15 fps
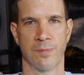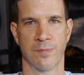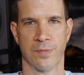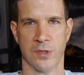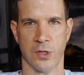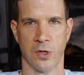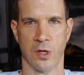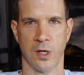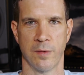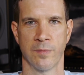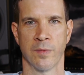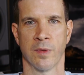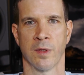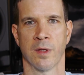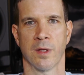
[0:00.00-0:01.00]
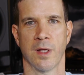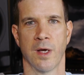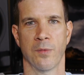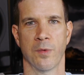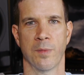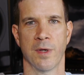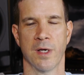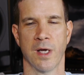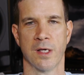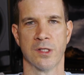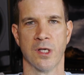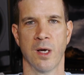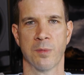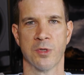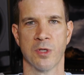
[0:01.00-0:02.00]
Sorry, that would be a nice
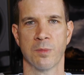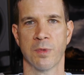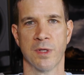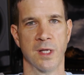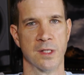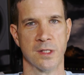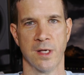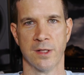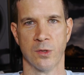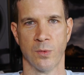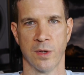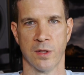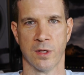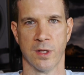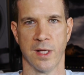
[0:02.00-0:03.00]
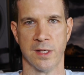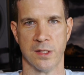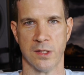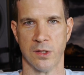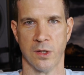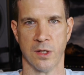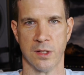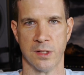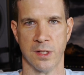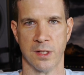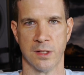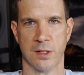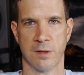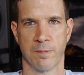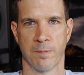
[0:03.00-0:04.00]
option, but that's not the way the class is architected.